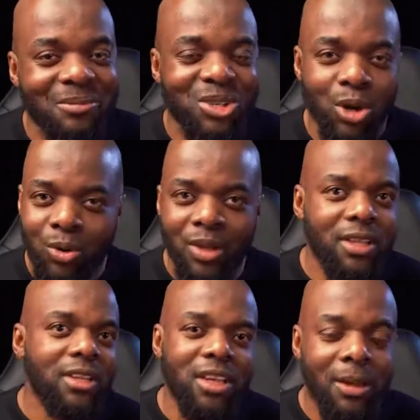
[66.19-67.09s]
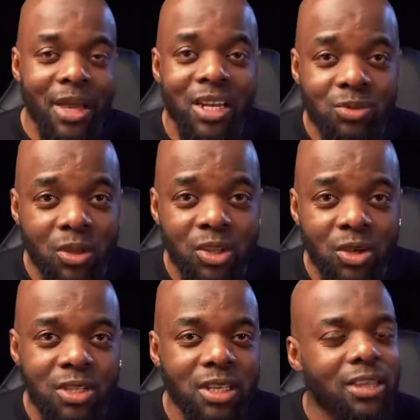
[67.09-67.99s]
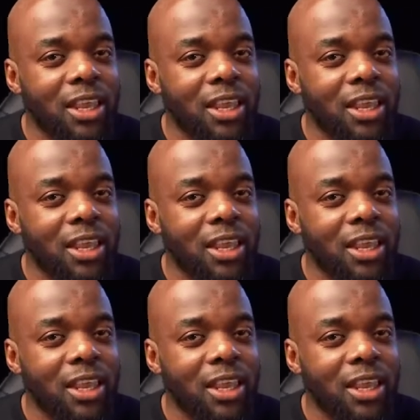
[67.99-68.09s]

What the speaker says: So I might as well use it.